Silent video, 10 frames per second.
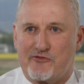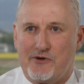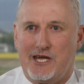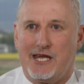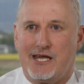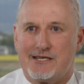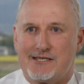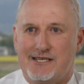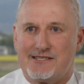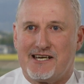three years,
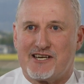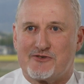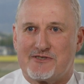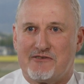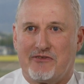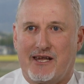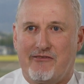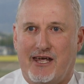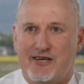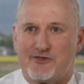the International Civil
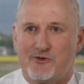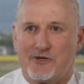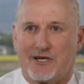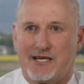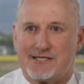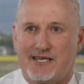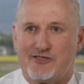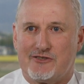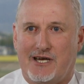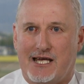Aviation
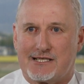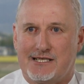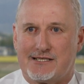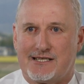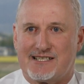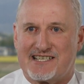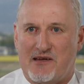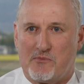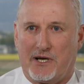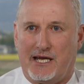Organization has its
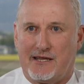assembly,